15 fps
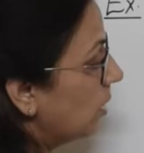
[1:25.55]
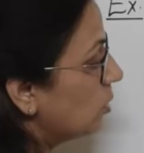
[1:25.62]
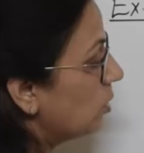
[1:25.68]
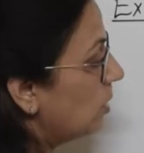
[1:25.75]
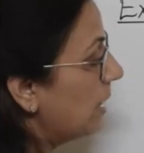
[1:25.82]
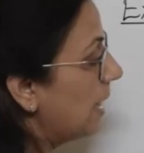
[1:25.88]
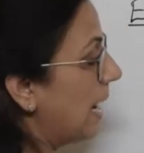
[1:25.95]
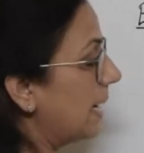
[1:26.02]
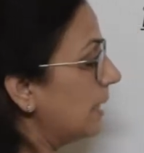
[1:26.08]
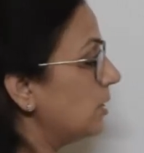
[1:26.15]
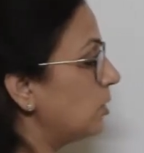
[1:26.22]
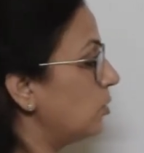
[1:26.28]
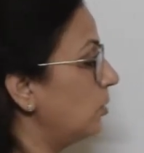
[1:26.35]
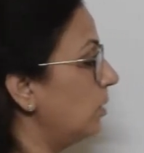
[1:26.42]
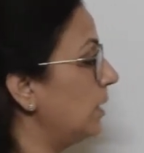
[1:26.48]
So,
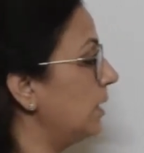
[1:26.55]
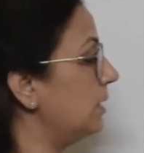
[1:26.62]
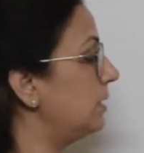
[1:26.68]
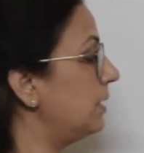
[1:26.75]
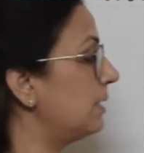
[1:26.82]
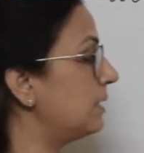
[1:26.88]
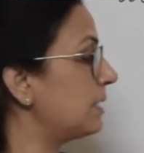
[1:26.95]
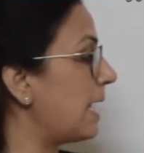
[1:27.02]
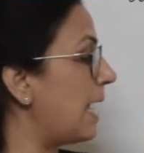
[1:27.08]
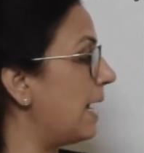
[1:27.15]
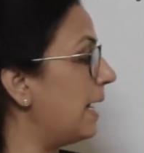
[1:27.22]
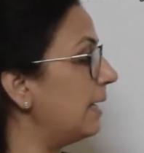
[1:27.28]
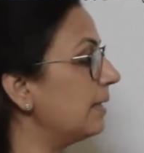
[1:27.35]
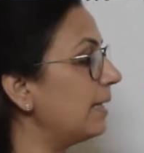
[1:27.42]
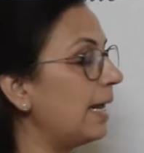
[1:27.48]
last 2 digits
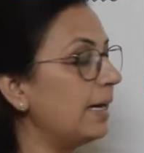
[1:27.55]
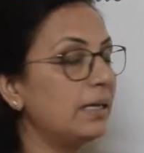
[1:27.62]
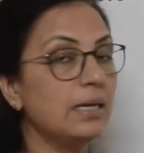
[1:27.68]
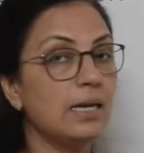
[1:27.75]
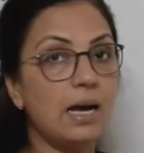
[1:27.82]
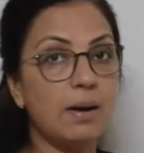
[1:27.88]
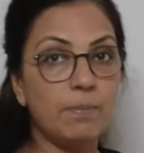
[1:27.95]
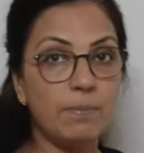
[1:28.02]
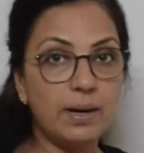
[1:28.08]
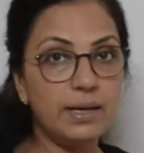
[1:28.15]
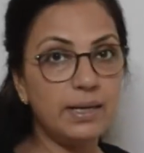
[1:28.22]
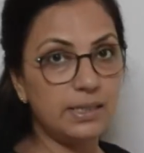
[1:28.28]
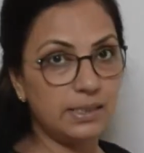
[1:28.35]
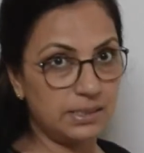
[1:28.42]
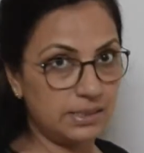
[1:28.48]
are that number
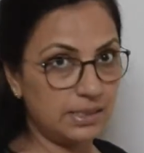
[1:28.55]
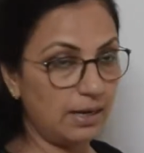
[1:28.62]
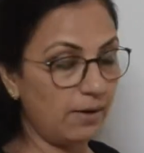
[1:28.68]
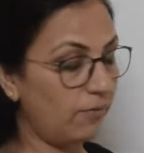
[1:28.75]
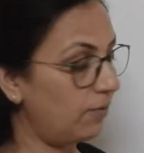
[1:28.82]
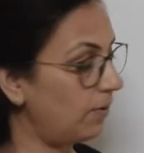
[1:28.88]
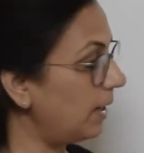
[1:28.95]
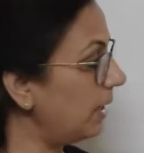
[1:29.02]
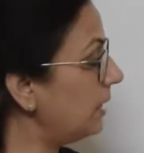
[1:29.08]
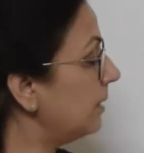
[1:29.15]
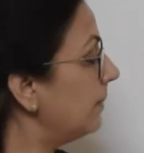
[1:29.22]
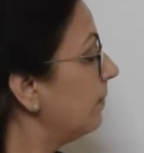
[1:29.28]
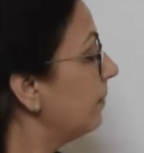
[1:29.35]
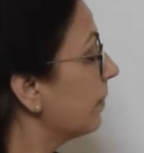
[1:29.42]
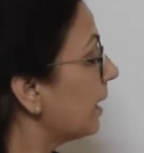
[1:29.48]
itself, right?
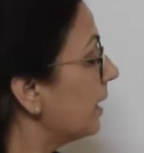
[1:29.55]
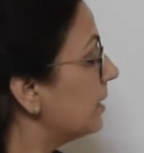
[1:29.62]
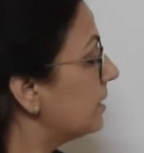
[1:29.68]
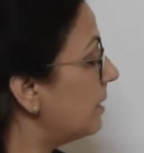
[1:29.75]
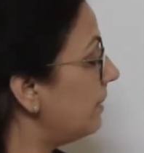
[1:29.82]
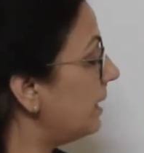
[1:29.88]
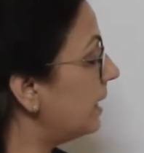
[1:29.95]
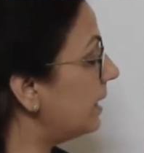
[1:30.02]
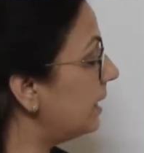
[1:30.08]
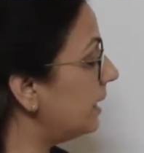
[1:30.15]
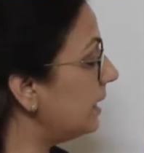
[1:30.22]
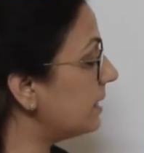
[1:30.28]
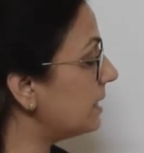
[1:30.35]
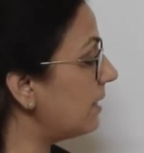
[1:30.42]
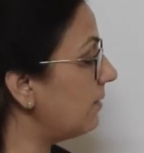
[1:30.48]

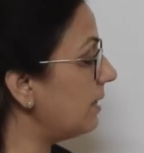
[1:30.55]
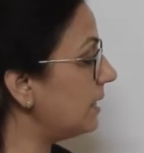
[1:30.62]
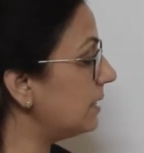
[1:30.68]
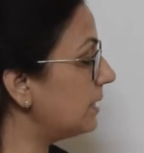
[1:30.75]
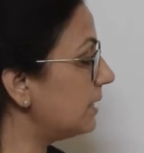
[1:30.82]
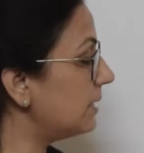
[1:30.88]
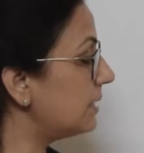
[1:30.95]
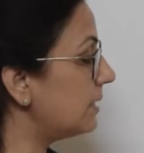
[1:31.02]
Similarly, 76,